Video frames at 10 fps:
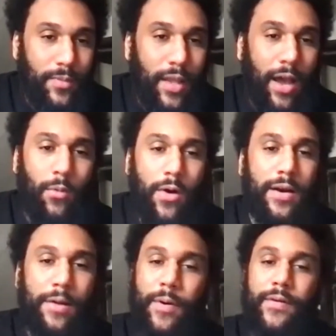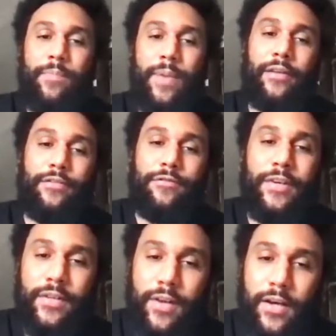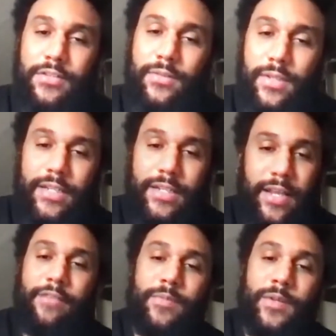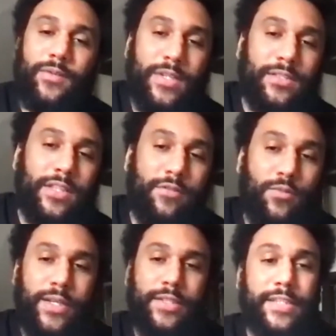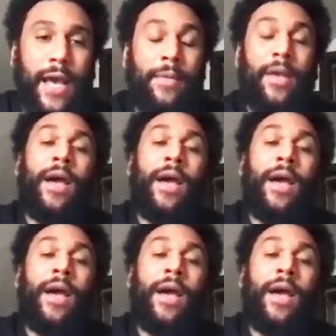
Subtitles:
I woke up on the battlefield and also looking down from the crystal of a wind chime.